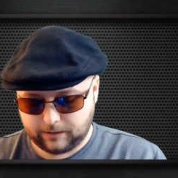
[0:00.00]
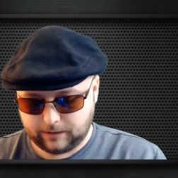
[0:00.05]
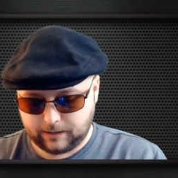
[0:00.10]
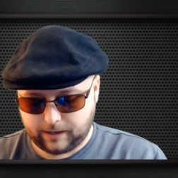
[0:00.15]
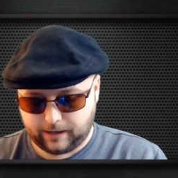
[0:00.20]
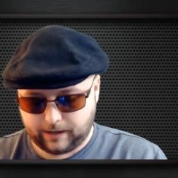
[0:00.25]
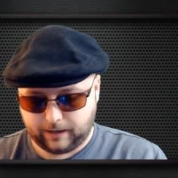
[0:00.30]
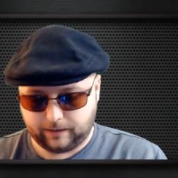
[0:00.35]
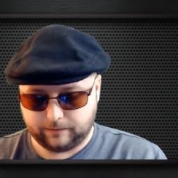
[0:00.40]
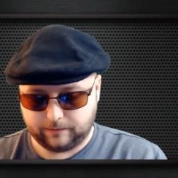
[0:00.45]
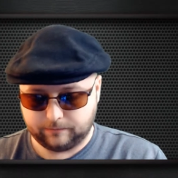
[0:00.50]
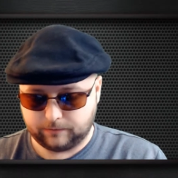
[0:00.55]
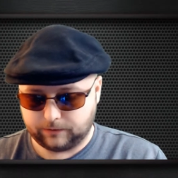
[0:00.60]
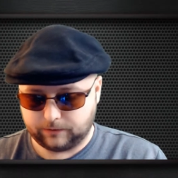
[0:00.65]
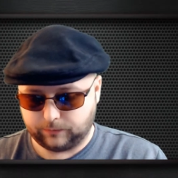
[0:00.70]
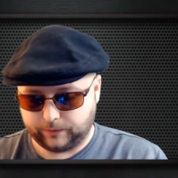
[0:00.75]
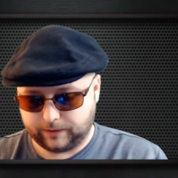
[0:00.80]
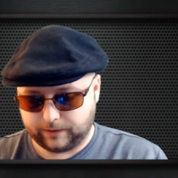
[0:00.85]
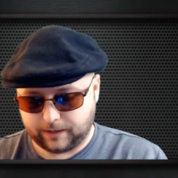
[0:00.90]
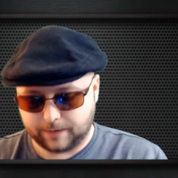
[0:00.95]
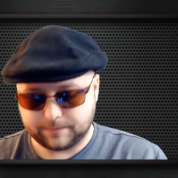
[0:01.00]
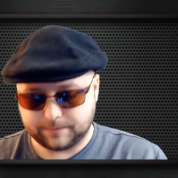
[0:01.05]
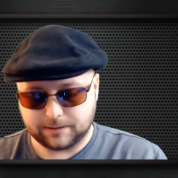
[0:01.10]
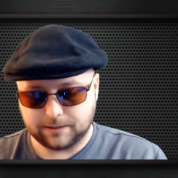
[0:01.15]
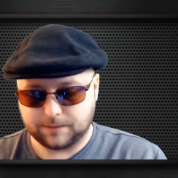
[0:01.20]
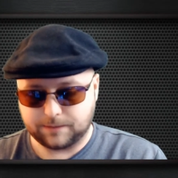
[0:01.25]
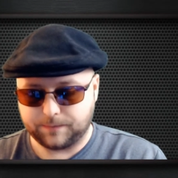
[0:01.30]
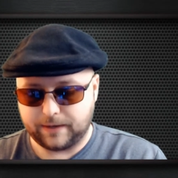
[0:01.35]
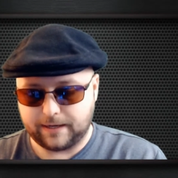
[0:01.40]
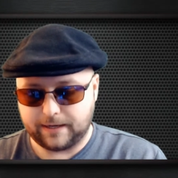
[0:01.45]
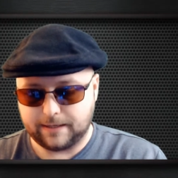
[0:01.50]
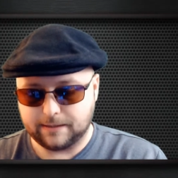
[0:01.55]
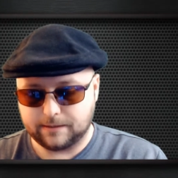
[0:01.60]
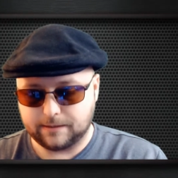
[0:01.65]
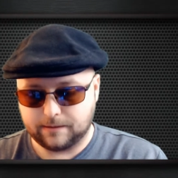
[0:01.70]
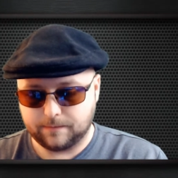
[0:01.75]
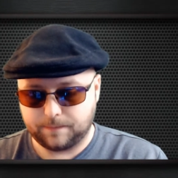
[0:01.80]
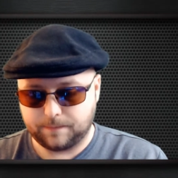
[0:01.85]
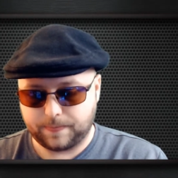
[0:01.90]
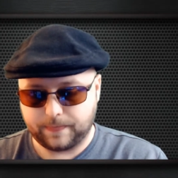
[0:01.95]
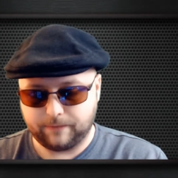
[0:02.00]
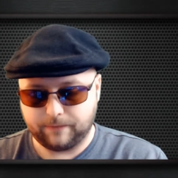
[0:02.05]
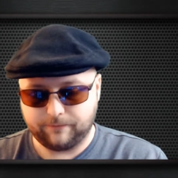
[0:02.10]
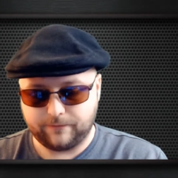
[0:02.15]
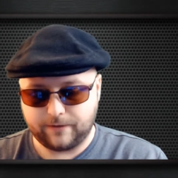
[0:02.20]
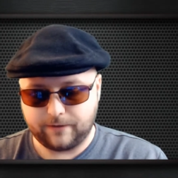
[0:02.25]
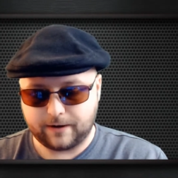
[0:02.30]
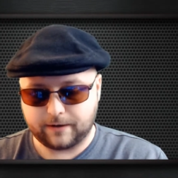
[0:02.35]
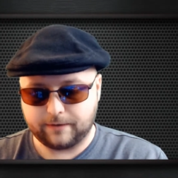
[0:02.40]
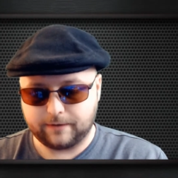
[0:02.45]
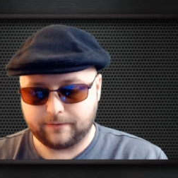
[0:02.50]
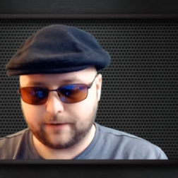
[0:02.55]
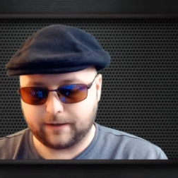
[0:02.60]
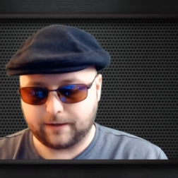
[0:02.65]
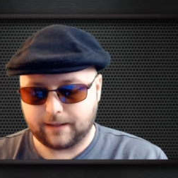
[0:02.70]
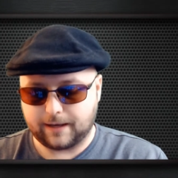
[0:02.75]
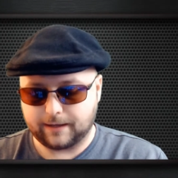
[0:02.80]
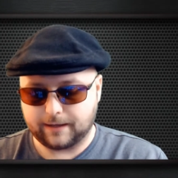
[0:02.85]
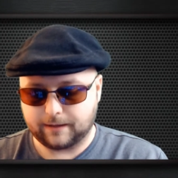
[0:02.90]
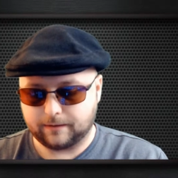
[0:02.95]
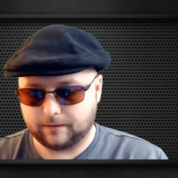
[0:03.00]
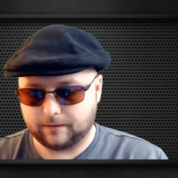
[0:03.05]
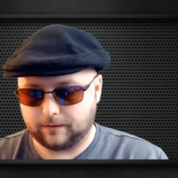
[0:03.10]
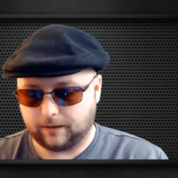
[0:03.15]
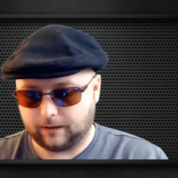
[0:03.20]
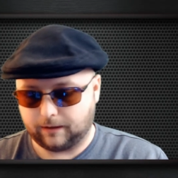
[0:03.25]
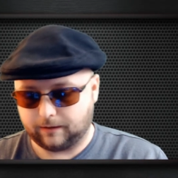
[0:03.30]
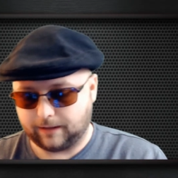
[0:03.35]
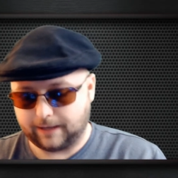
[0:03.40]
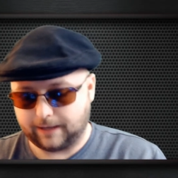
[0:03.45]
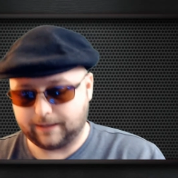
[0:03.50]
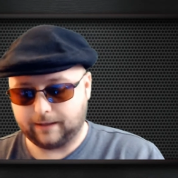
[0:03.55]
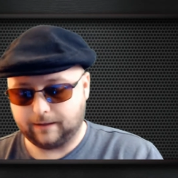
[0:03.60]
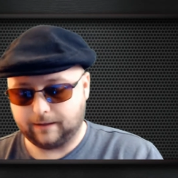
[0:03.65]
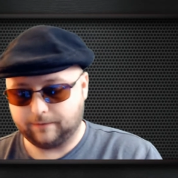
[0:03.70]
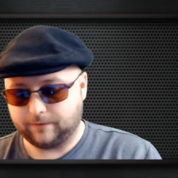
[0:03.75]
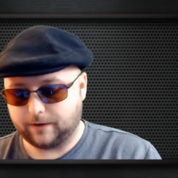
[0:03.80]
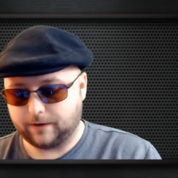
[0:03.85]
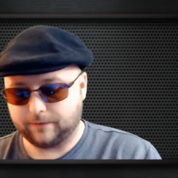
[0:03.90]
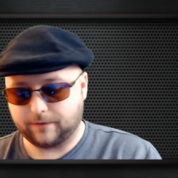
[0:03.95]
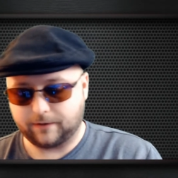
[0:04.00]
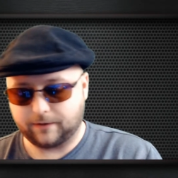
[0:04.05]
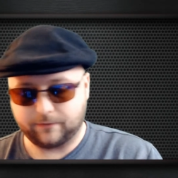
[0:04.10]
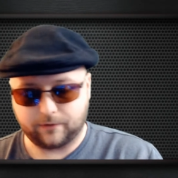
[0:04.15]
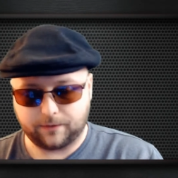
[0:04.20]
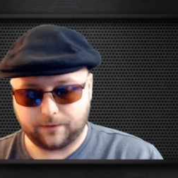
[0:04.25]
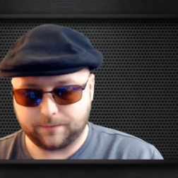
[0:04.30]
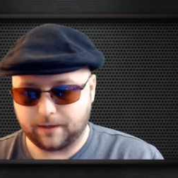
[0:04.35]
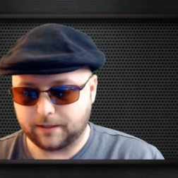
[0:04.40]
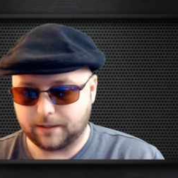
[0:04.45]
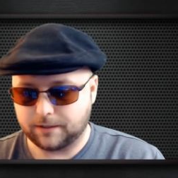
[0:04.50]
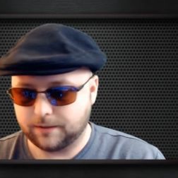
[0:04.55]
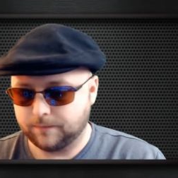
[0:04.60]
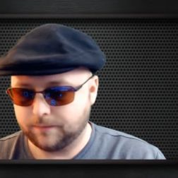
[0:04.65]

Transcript: When it comes to speeds, very liking it very much.